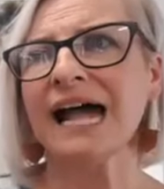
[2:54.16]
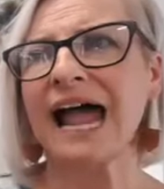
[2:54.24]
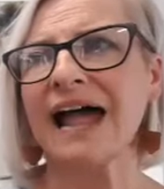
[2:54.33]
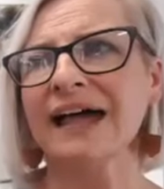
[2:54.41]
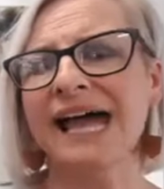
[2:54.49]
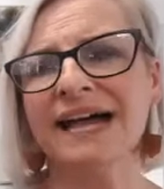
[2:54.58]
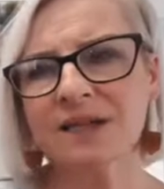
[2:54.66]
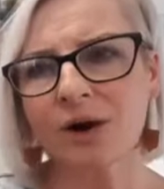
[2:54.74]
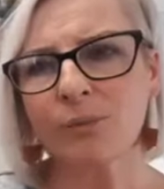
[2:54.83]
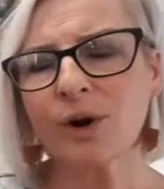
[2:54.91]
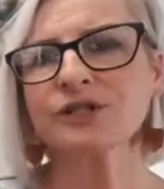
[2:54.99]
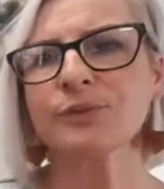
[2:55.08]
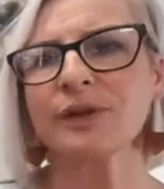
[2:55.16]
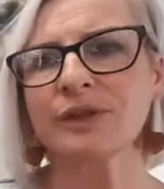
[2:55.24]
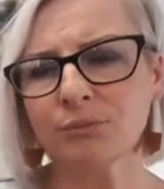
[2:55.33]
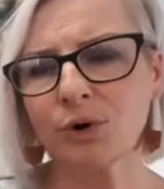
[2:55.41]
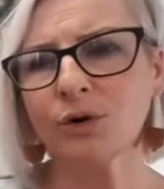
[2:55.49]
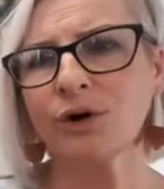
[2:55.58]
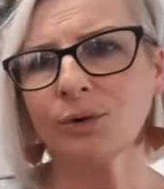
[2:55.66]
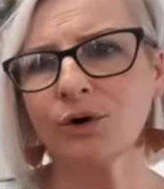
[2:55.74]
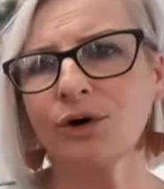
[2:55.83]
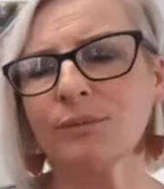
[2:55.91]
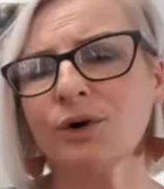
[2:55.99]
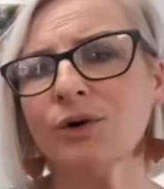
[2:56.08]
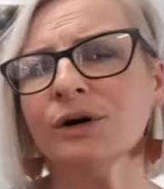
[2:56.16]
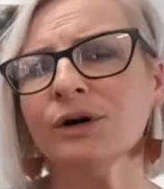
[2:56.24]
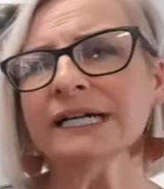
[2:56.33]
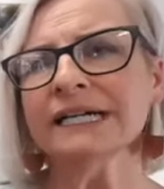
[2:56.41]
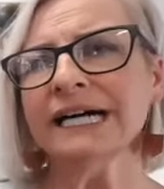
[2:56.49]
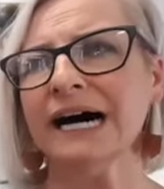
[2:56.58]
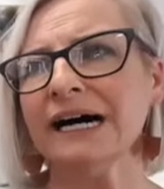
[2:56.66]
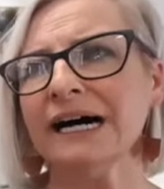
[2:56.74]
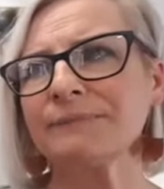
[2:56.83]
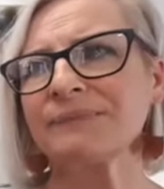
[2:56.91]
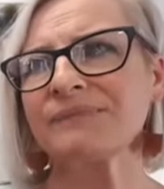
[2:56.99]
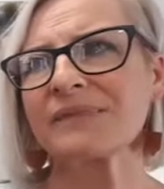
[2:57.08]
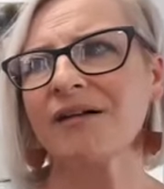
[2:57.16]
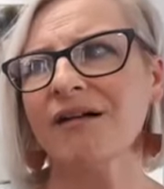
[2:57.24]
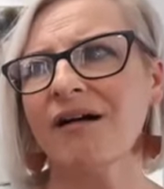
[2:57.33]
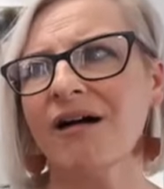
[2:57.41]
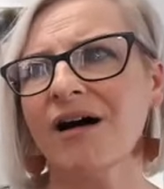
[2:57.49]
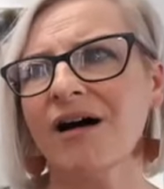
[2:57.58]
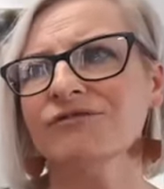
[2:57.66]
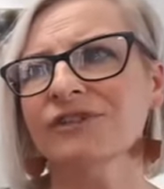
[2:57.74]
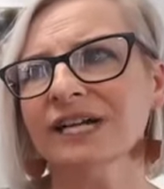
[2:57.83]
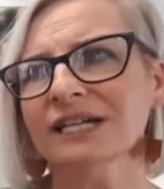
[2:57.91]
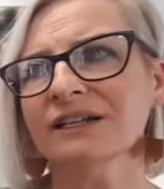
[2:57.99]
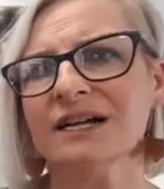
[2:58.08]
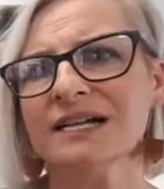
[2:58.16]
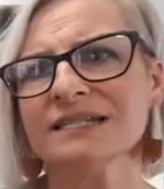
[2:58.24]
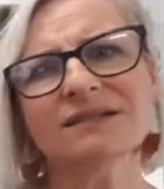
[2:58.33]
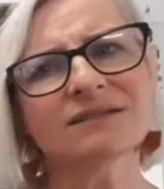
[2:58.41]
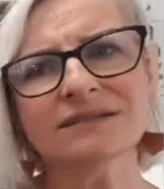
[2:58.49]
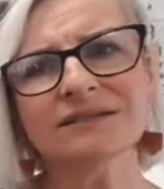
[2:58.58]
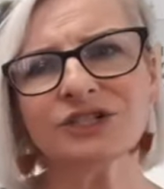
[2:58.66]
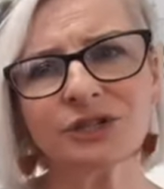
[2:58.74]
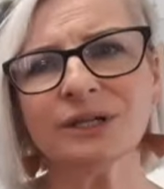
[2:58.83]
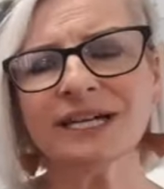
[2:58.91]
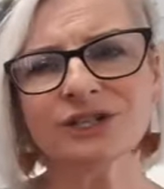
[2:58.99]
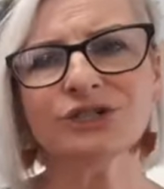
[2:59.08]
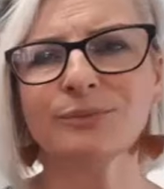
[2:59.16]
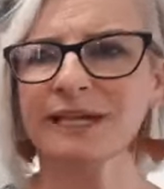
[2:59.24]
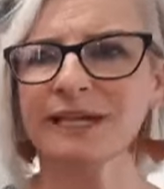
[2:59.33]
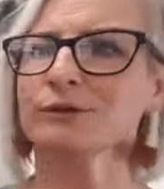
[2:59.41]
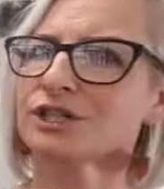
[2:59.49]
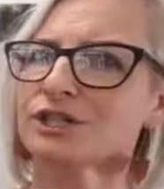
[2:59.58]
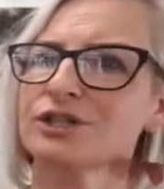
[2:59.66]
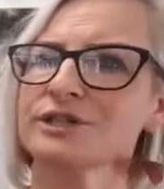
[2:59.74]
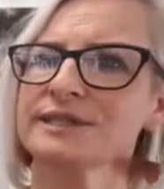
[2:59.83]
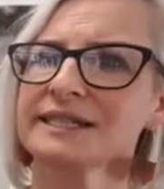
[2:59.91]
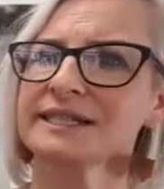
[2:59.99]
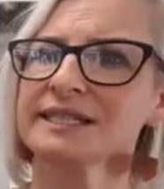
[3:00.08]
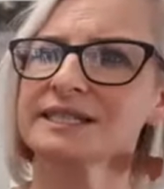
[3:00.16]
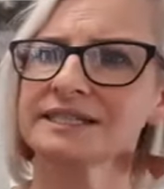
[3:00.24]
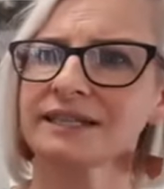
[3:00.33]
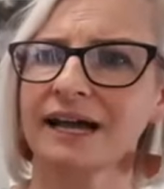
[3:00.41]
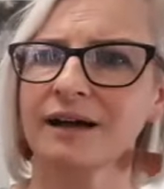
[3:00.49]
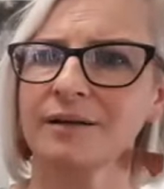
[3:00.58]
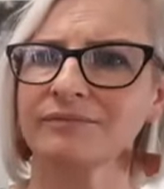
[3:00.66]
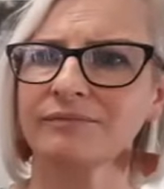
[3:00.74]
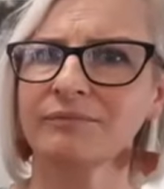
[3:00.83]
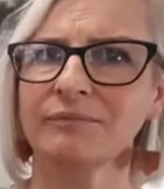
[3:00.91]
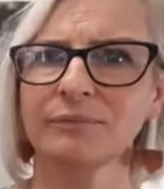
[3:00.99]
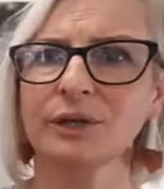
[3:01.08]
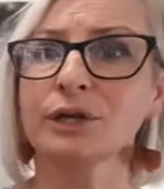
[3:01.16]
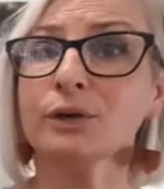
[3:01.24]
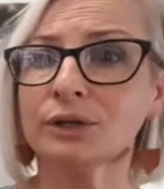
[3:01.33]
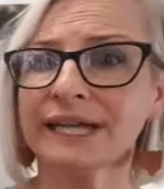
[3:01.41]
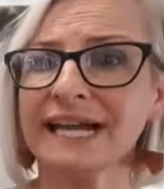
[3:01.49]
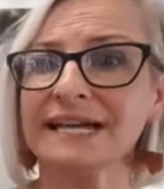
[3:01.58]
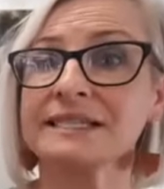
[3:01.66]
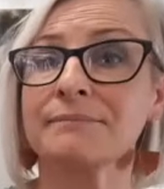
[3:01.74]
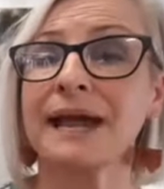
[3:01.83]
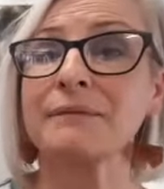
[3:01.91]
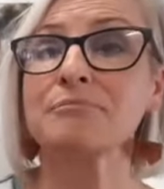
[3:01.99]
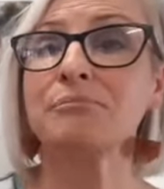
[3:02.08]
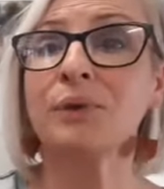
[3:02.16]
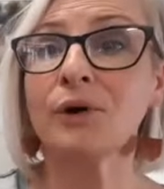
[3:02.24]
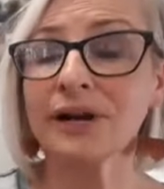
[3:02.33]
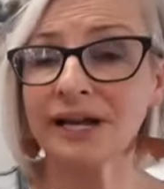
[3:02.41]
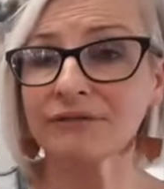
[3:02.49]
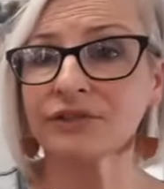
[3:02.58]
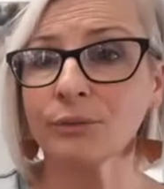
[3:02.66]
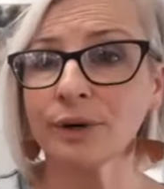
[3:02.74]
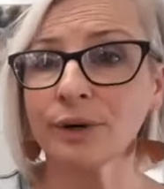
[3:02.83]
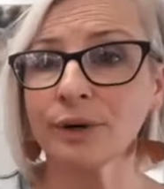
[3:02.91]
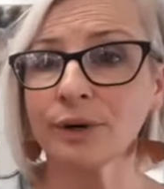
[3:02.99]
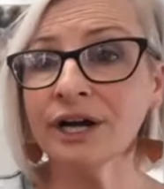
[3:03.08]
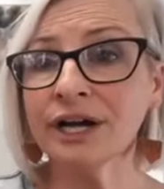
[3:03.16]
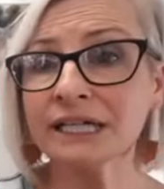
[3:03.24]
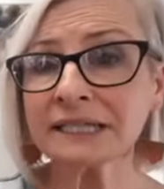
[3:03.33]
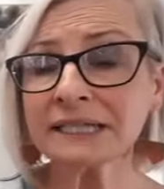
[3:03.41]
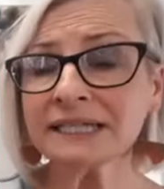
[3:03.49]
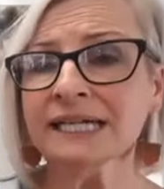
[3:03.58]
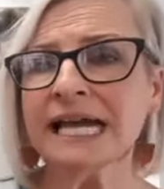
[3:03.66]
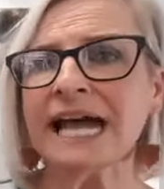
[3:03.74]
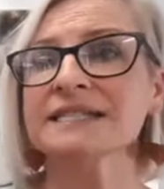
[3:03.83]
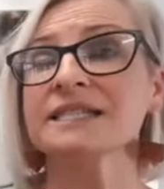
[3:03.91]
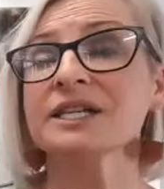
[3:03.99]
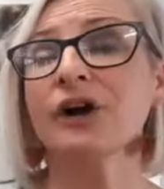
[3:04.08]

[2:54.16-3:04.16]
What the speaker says: And as I worked with it more and more and more, I realised, oh, surely I should be able to use this purely as the main body of the work. And so